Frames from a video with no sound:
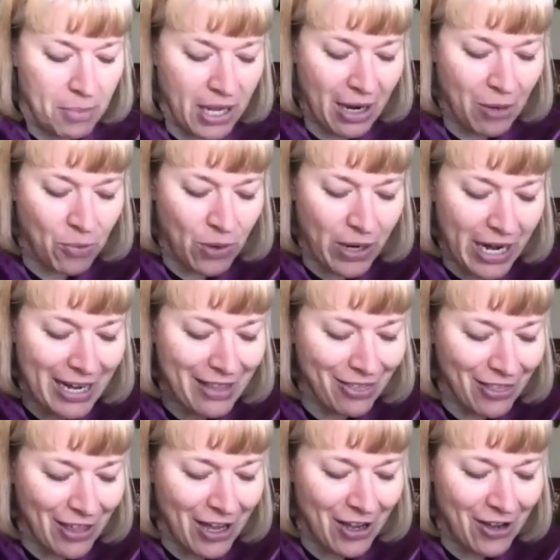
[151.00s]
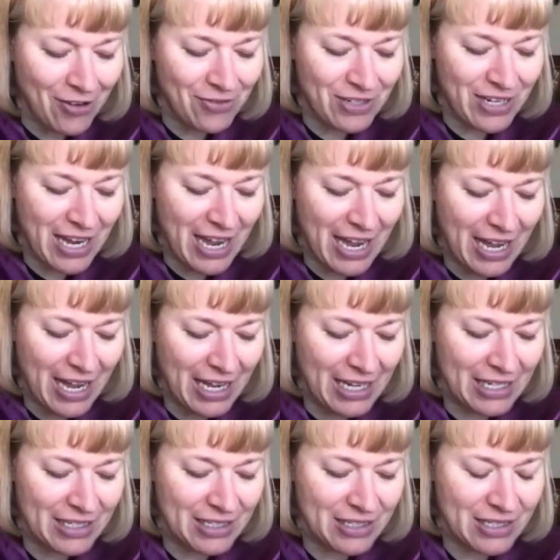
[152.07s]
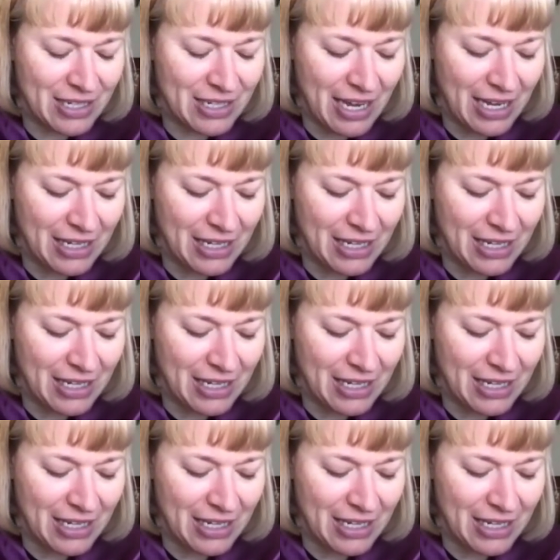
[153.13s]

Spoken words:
But what I loved as